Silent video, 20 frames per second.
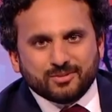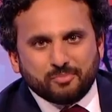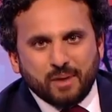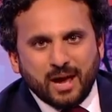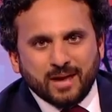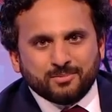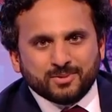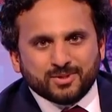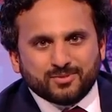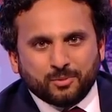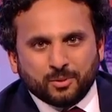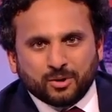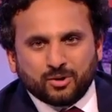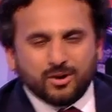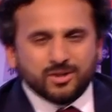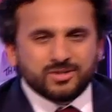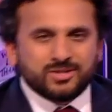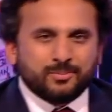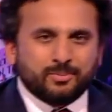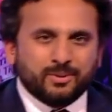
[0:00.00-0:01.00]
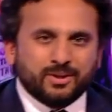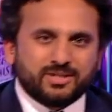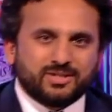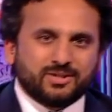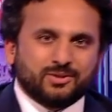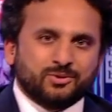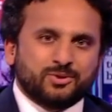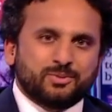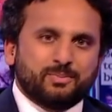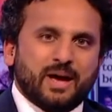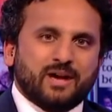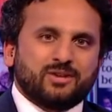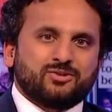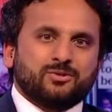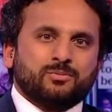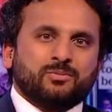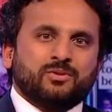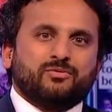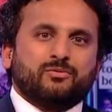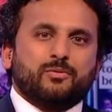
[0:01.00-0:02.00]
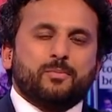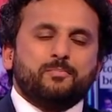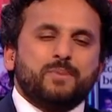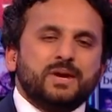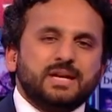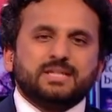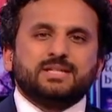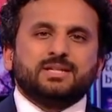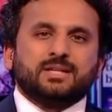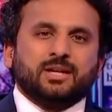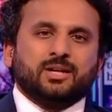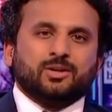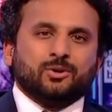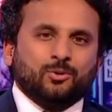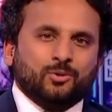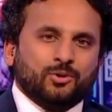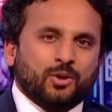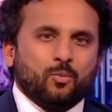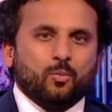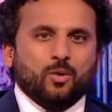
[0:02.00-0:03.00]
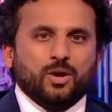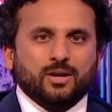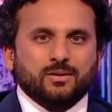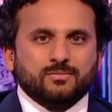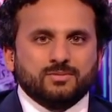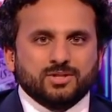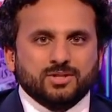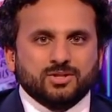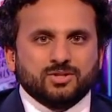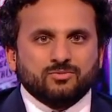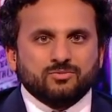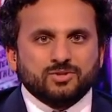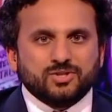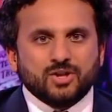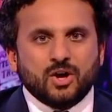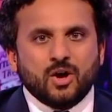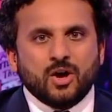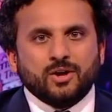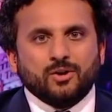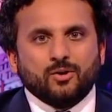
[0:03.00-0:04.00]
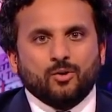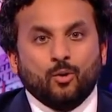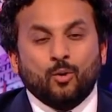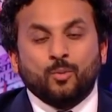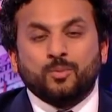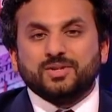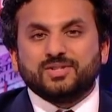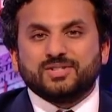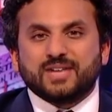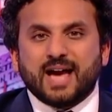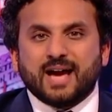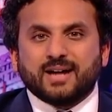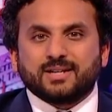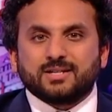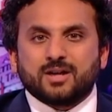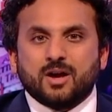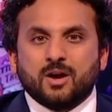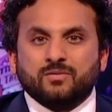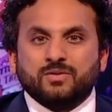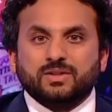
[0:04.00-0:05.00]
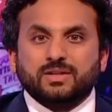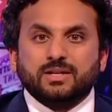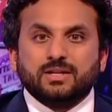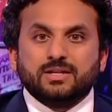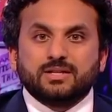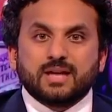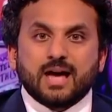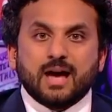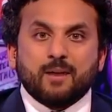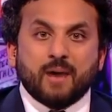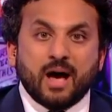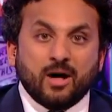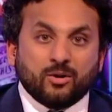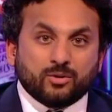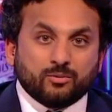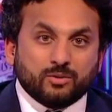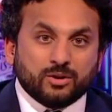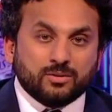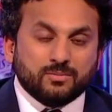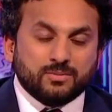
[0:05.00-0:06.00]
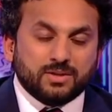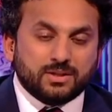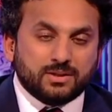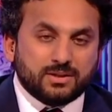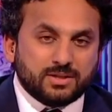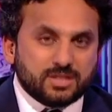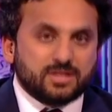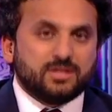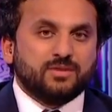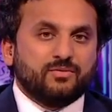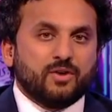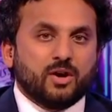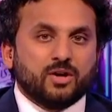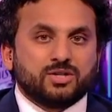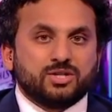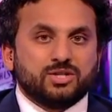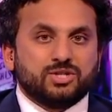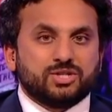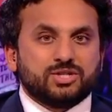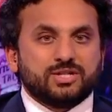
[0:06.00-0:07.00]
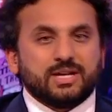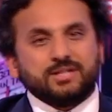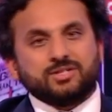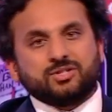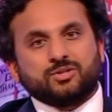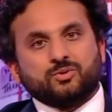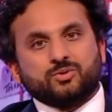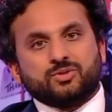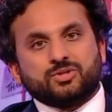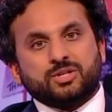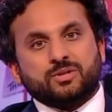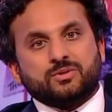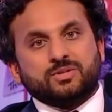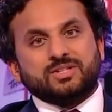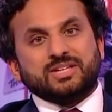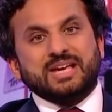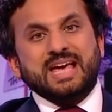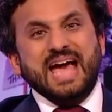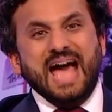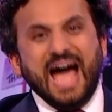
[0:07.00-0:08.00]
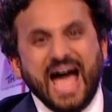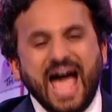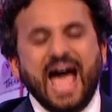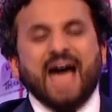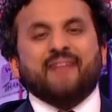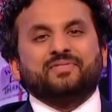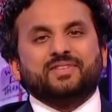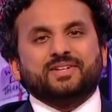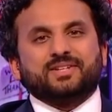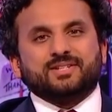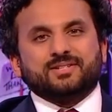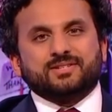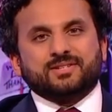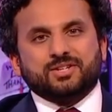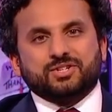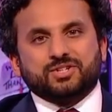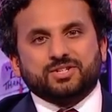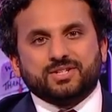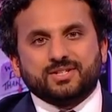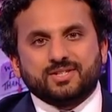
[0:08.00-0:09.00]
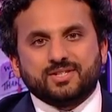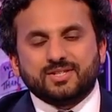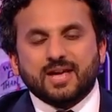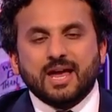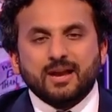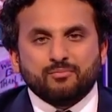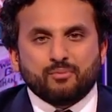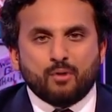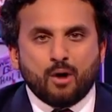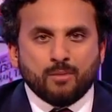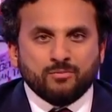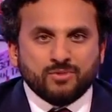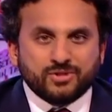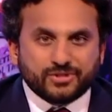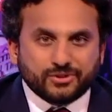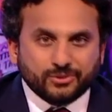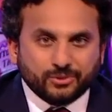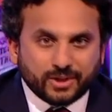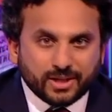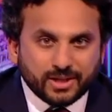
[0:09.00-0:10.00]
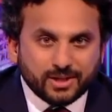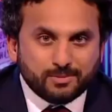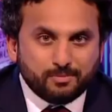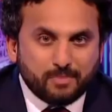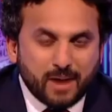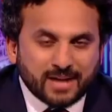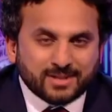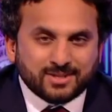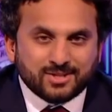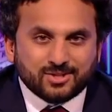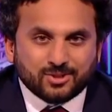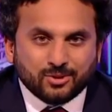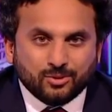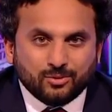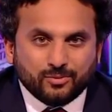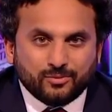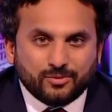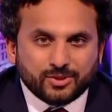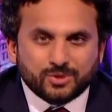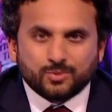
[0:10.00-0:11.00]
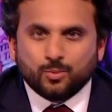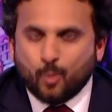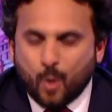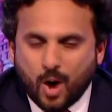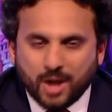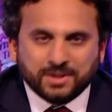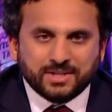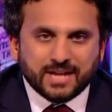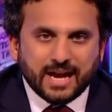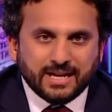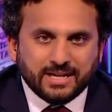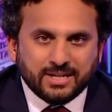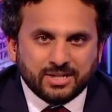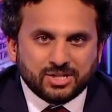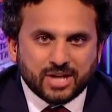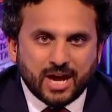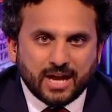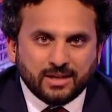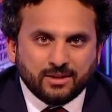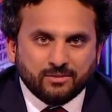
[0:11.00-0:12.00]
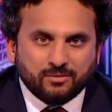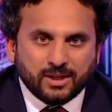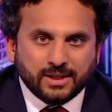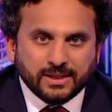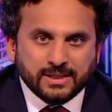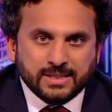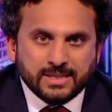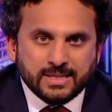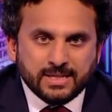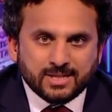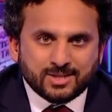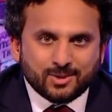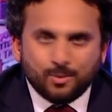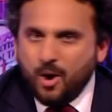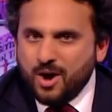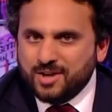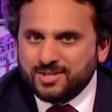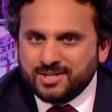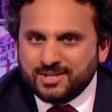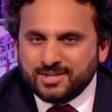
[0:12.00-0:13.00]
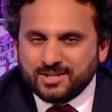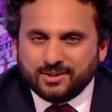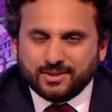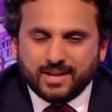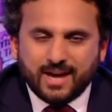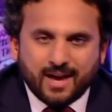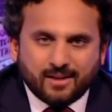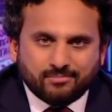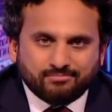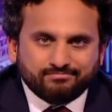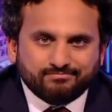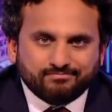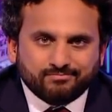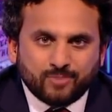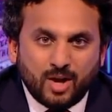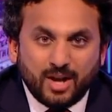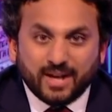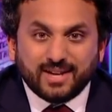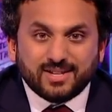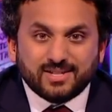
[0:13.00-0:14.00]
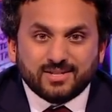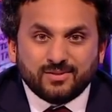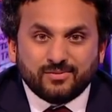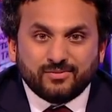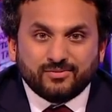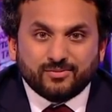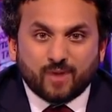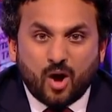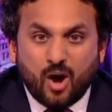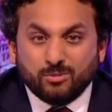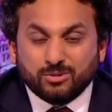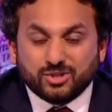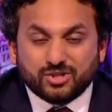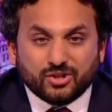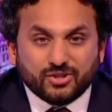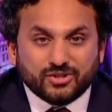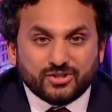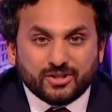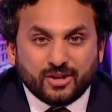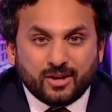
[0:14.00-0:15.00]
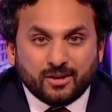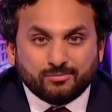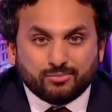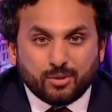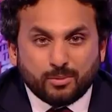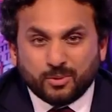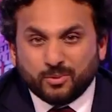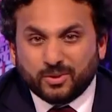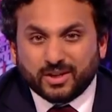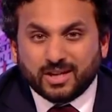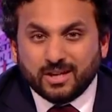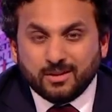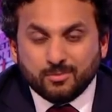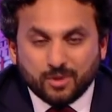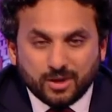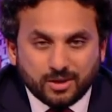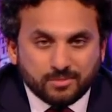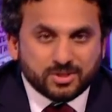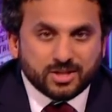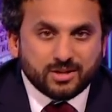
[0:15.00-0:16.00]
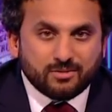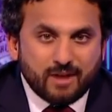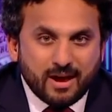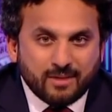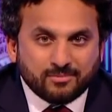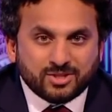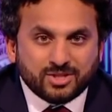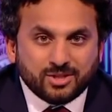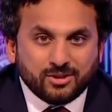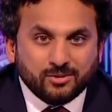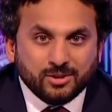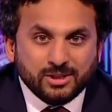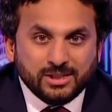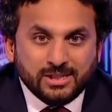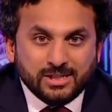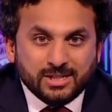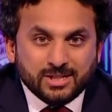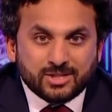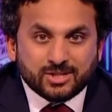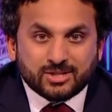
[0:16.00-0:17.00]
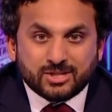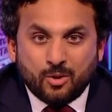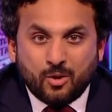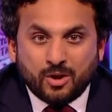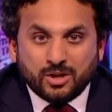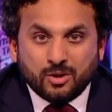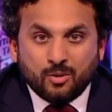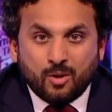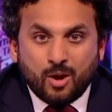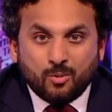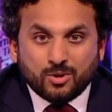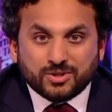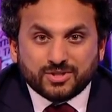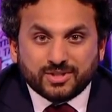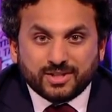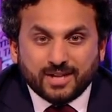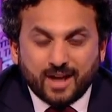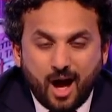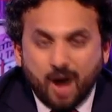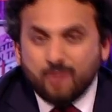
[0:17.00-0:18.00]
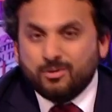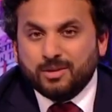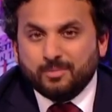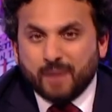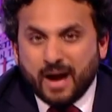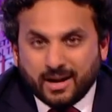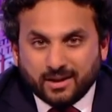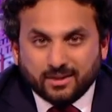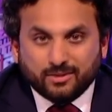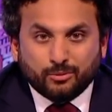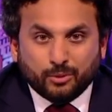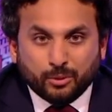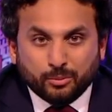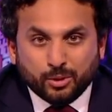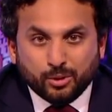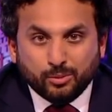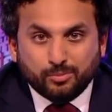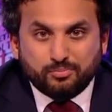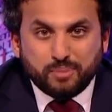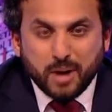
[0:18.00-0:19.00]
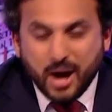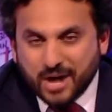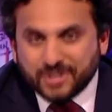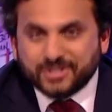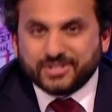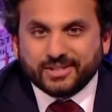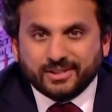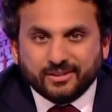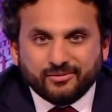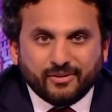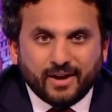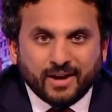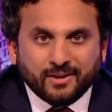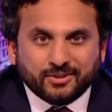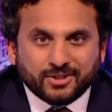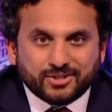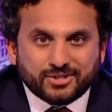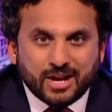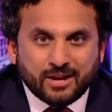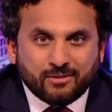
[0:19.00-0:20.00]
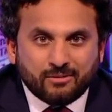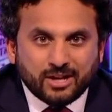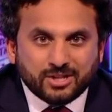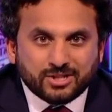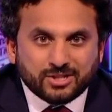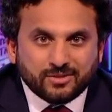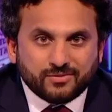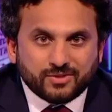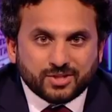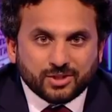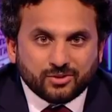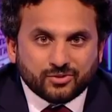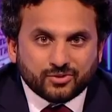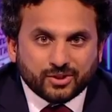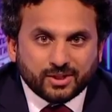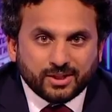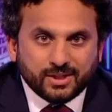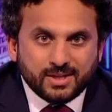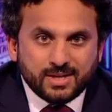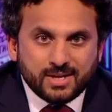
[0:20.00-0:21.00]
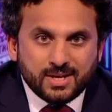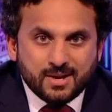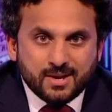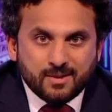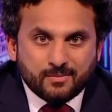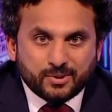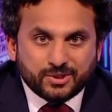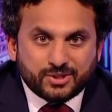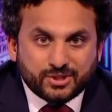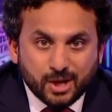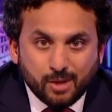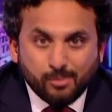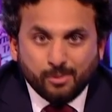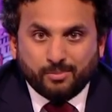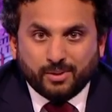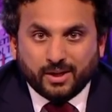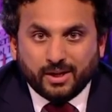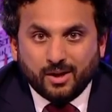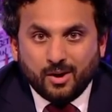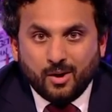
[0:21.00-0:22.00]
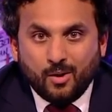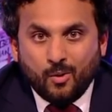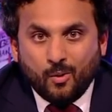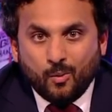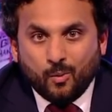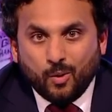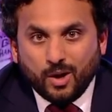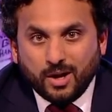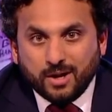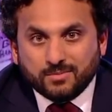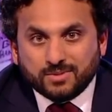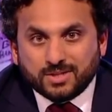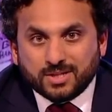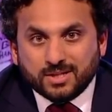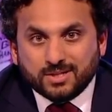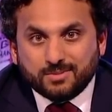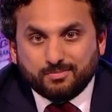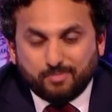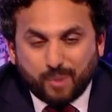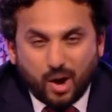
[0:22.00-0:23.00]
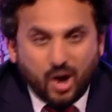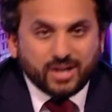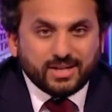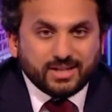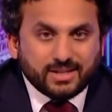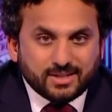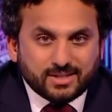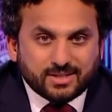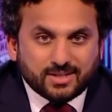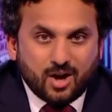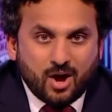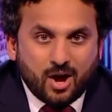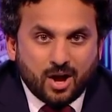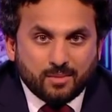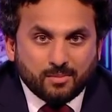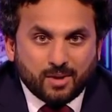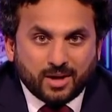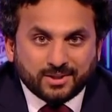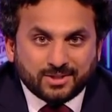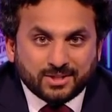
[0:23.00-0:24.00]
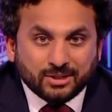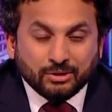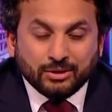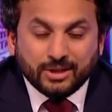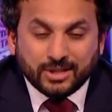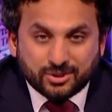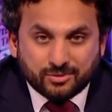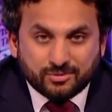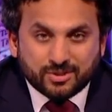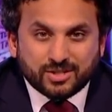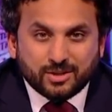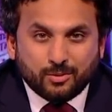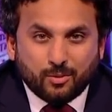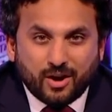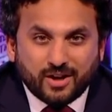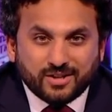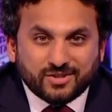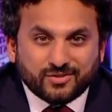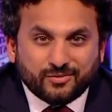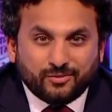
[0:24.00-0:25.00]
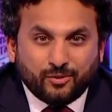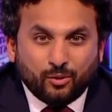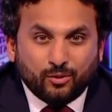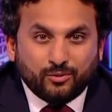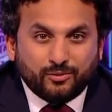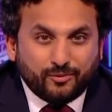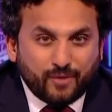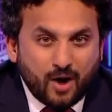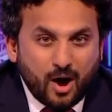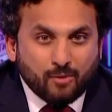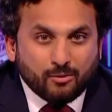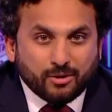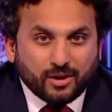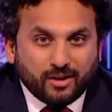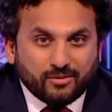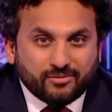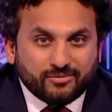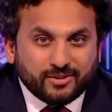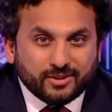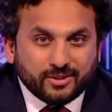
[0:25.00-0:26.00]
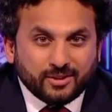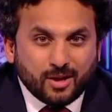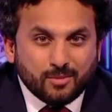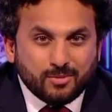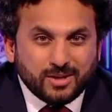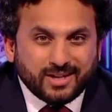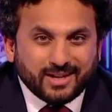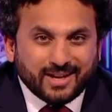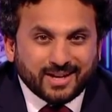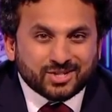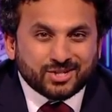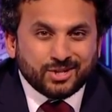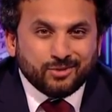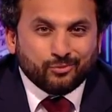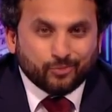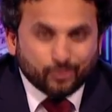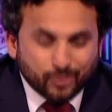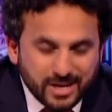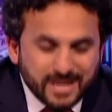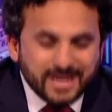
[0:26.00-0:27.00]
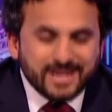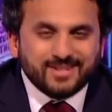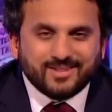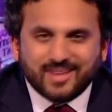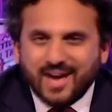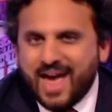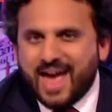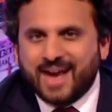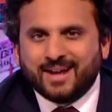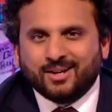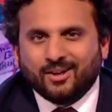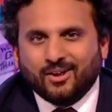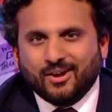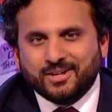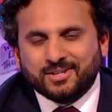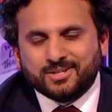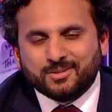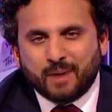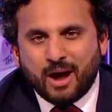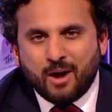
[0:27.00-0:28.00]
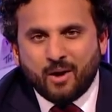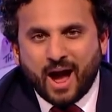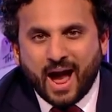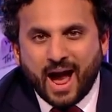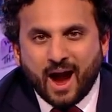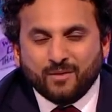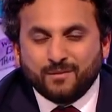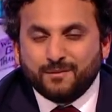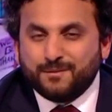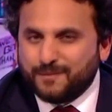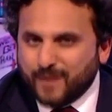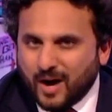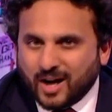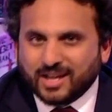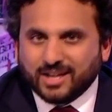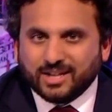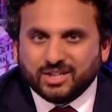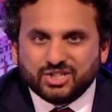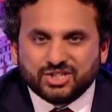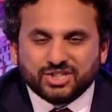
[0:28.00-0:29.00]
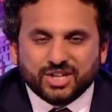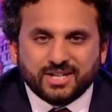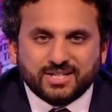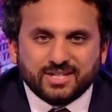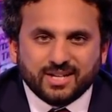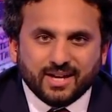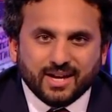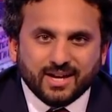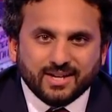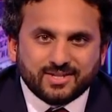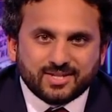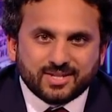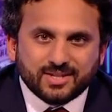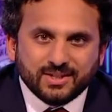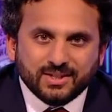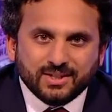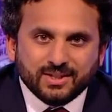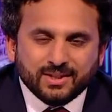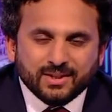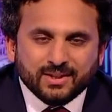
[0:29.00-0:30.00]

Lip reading: and papers from across the political spectrum have repeatedly called on Williamson to resign or be sacked over the exam algorithm that disadvantaged state school students and the decision to send primary school kids back to school for just one day in January. So why is he still there? Well, I guess if I were Johnson, I'd probably want to keep Williamson around too, just so I knew I wasn't the only man in the room who'd personally failed a generation of children. Presumably, Williamson is biding his time until literacy rates fall far enough that nobody can actually read the headlines about how fucking shit he is.